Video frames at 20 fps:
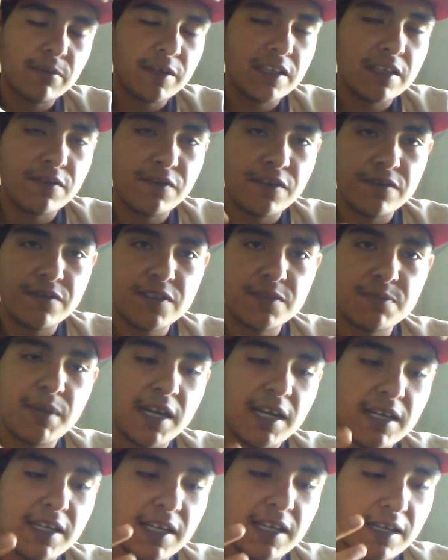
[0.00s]
I mean the 50s,
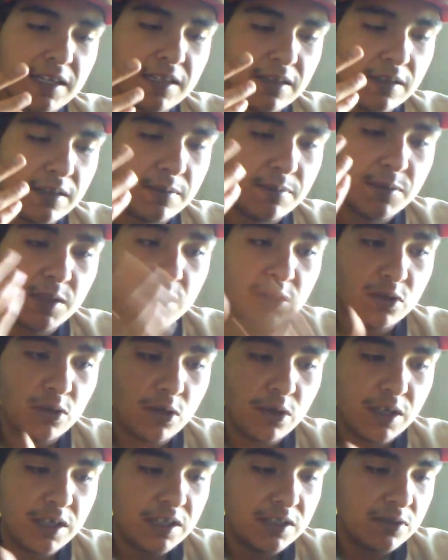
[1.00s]
back like in the
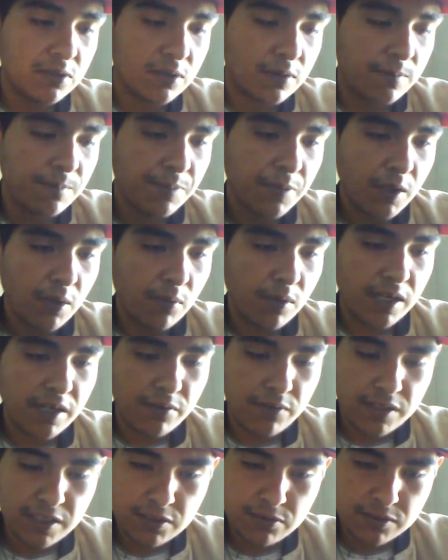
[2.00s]
30s or
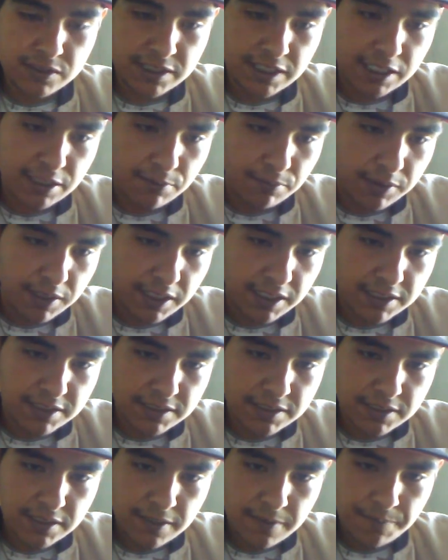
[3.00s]
whenever this was taking
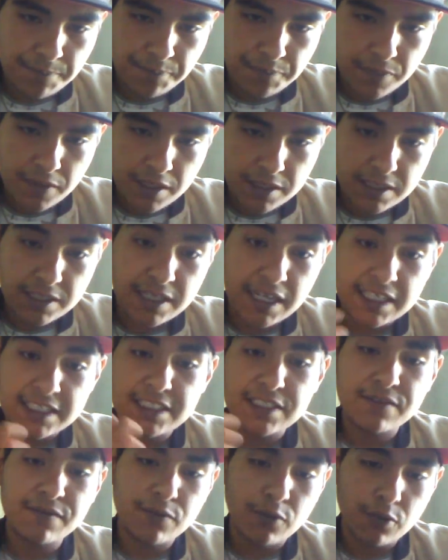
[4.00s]
place, the
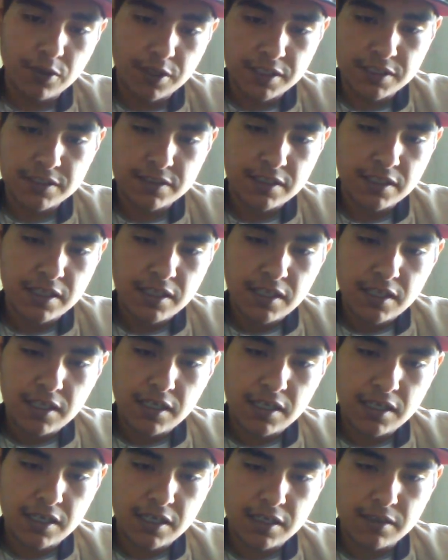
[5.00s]
1940s.
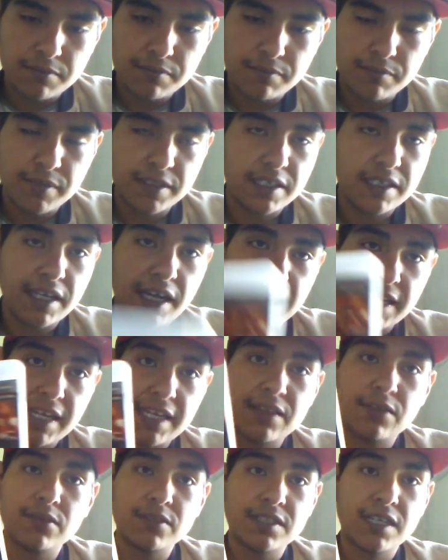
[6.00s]
But I
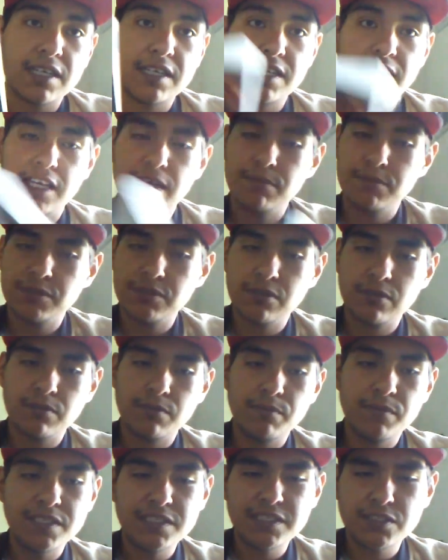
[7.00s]
like those kind of games,
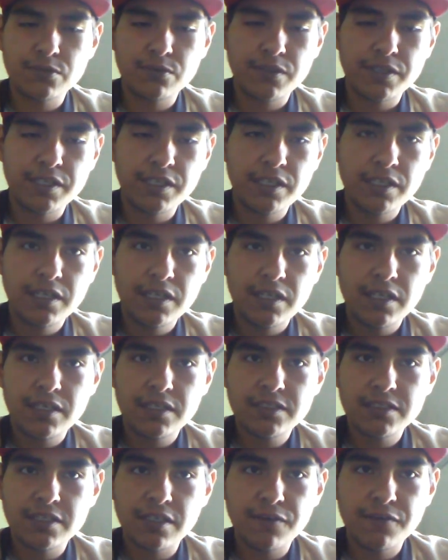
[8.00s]
mystery,
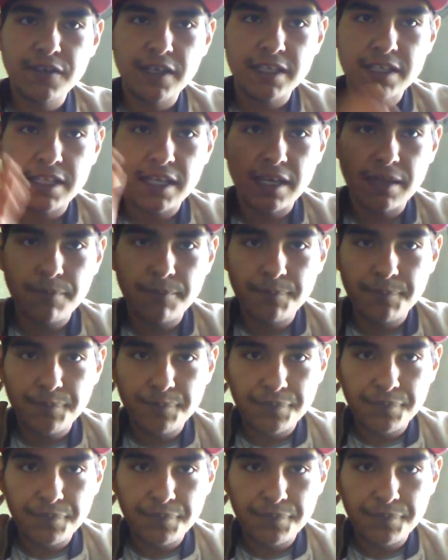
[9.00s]
stuff like that.